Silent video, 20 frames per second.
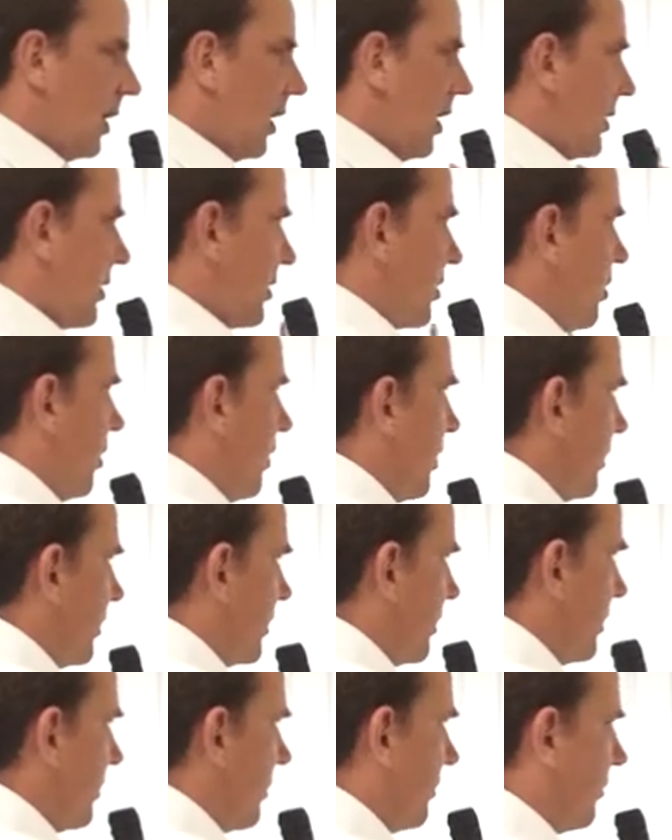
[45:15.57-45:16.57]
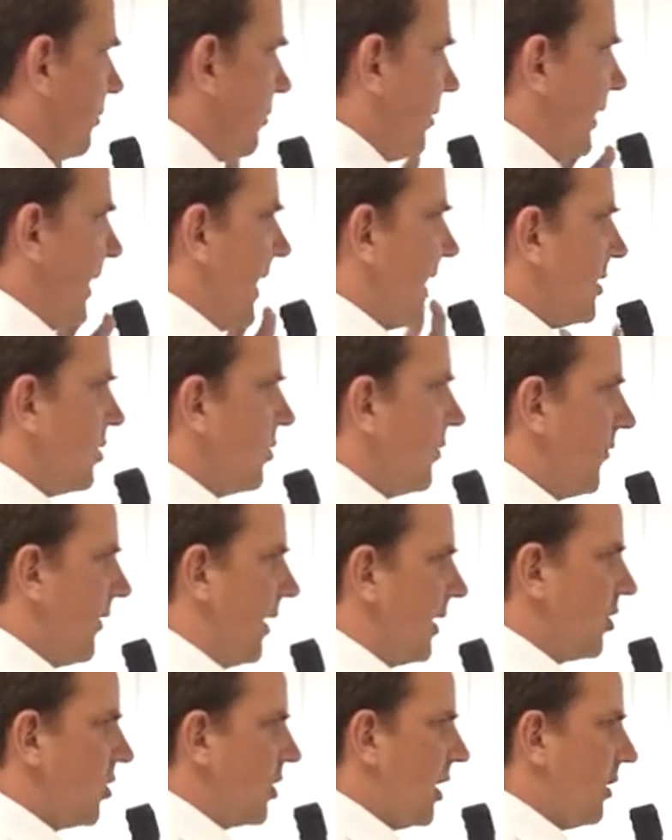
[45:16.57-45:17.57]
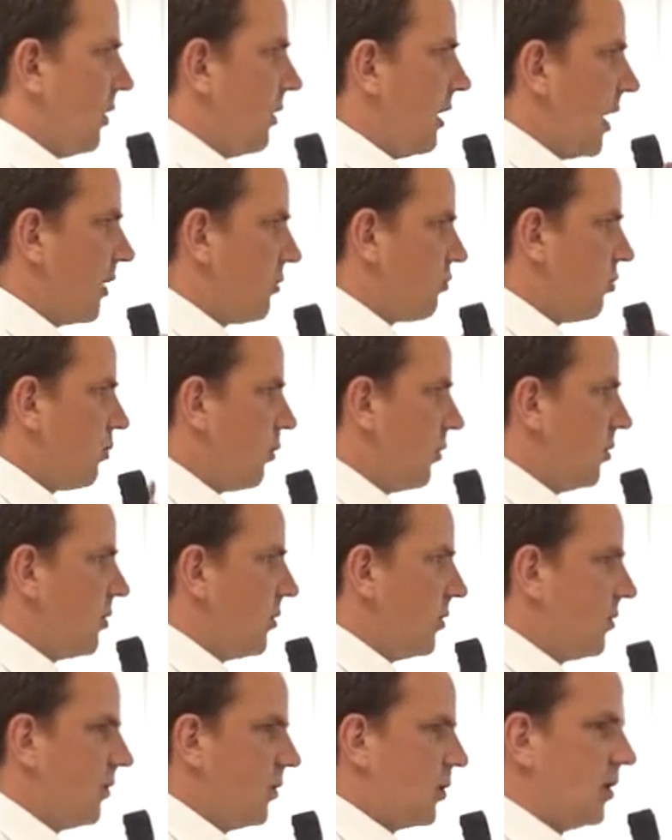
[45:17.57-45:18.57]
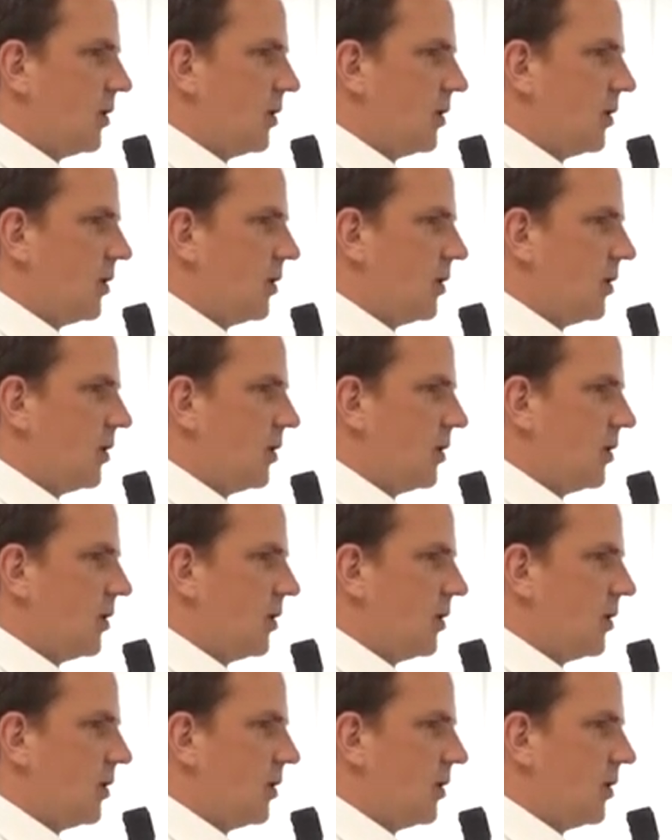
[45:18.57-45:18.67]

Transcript: It's called lasso fungi or Arthrobotus, which